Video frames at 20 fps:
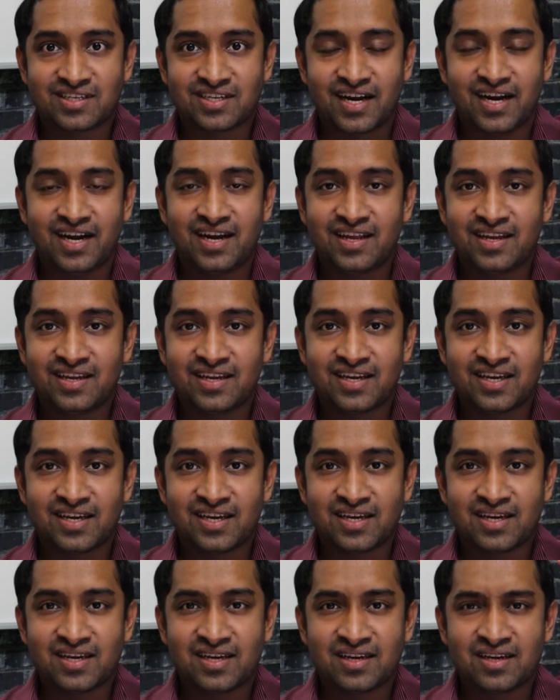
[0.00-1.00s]
right?
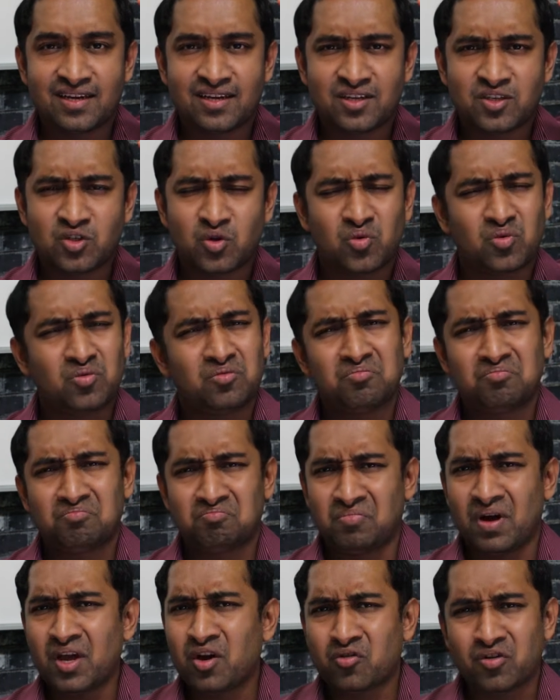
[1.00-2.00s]
So
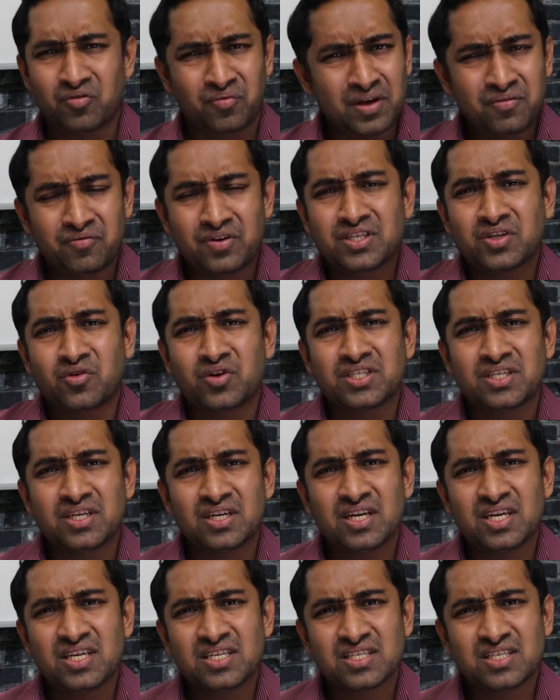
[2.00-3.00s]
my first
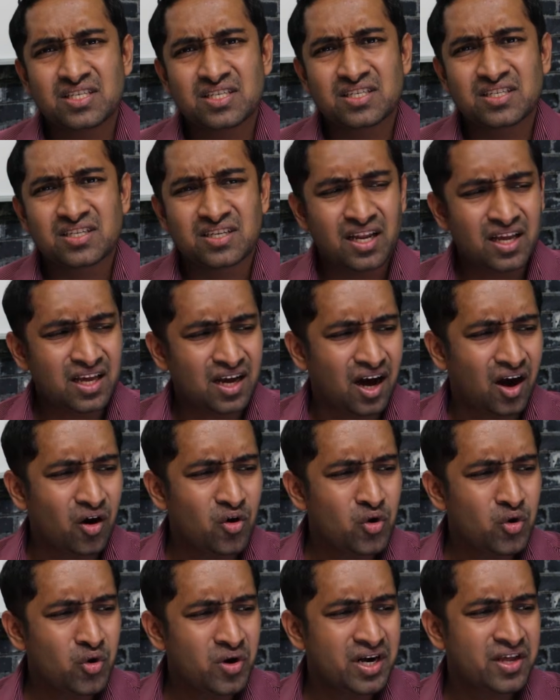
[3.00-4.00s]
question is like,
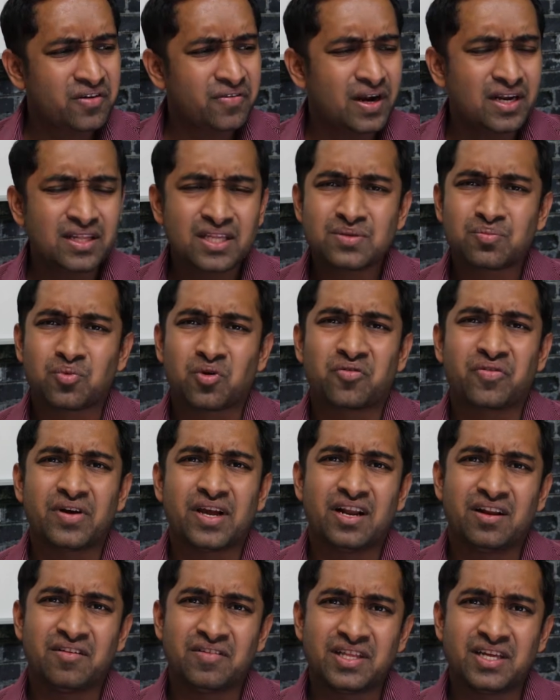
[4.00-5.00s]
how do you define this
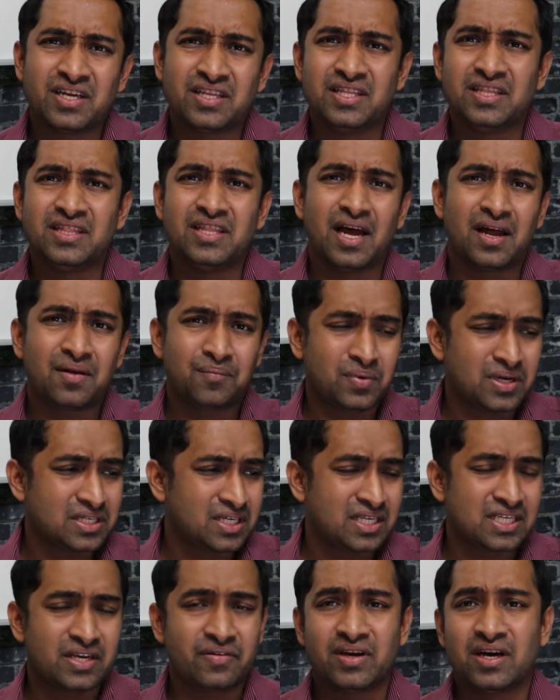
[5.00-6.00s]
profile? Whether the
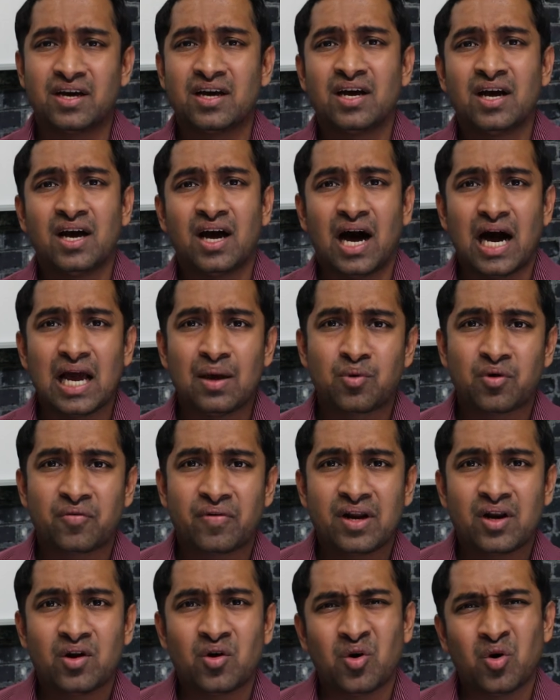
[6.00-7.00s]
person is having a high
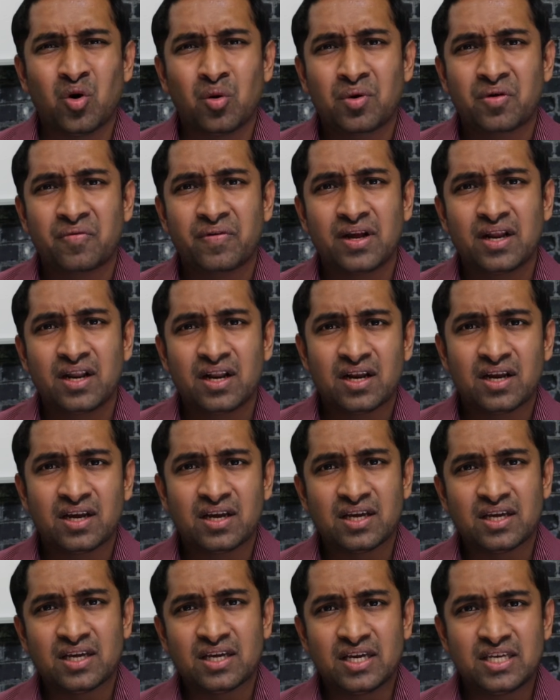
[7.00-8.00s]
profile or low profile?
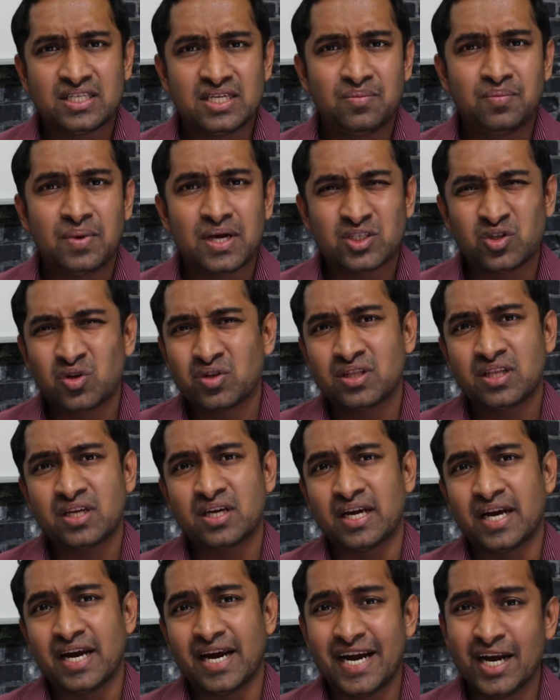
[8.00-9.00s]
Is it based on
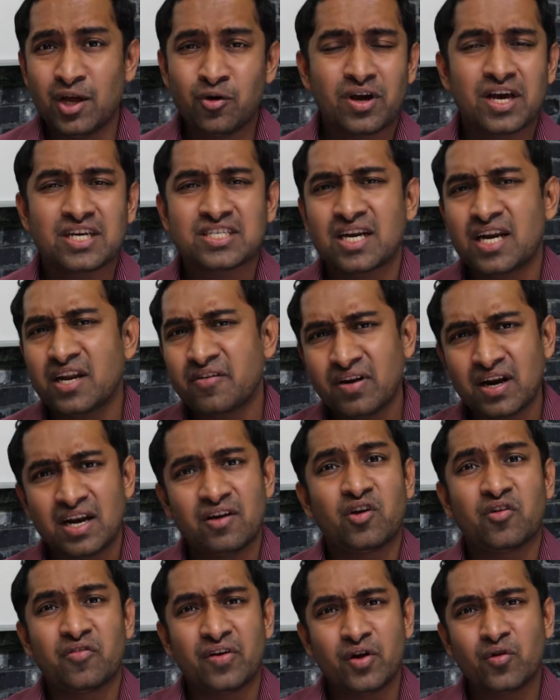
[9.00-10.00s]
the education level
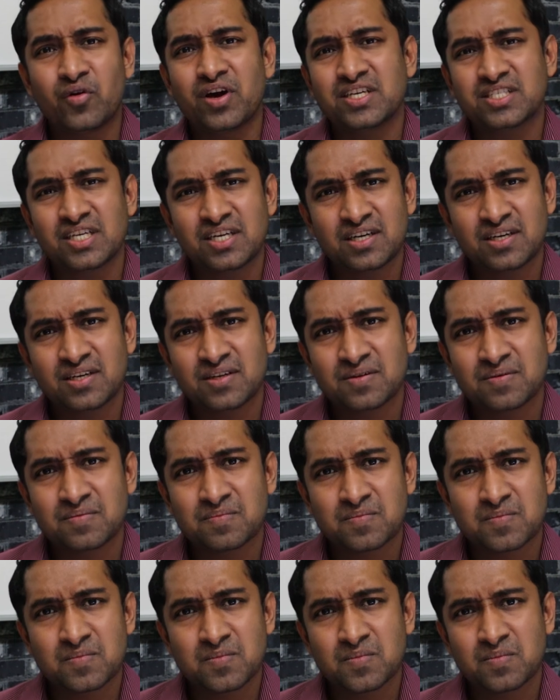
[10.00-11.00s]
of education,
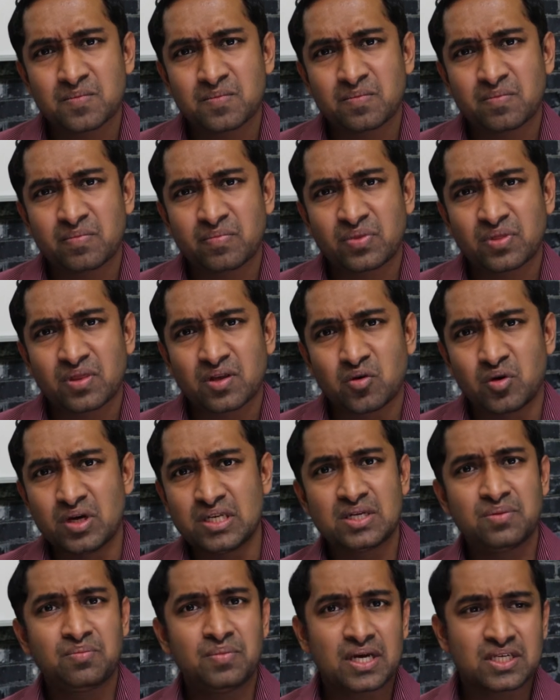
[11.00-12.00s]
or
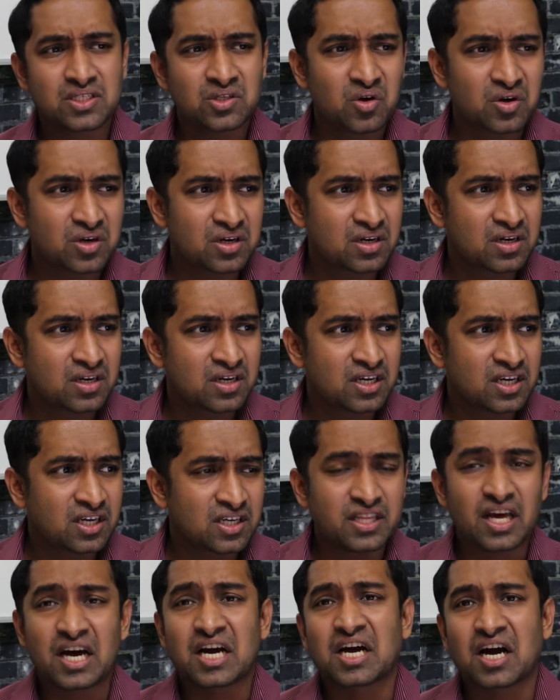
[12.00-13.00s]
is it based on
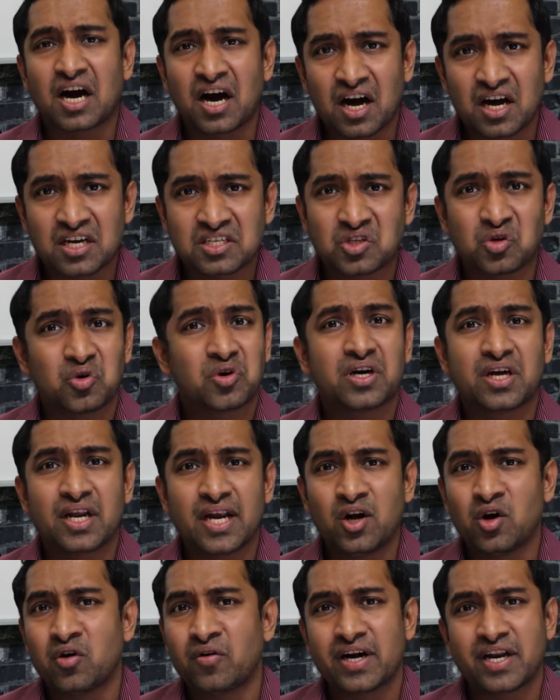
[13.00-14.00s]
their caste or
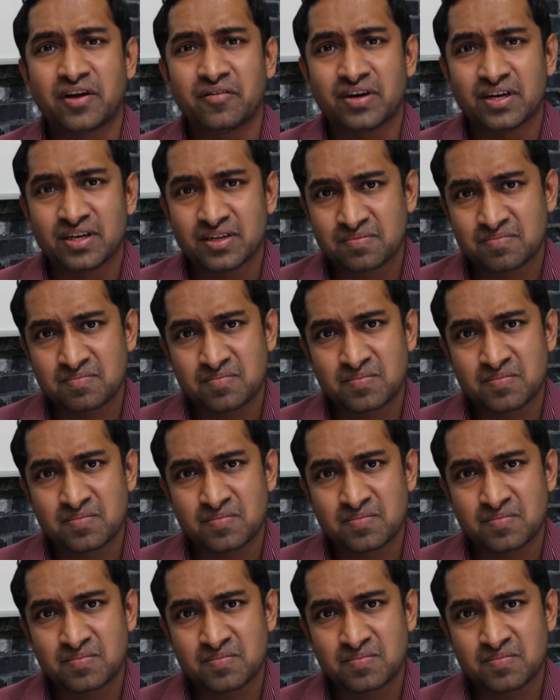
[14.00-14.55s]
creed or whatever,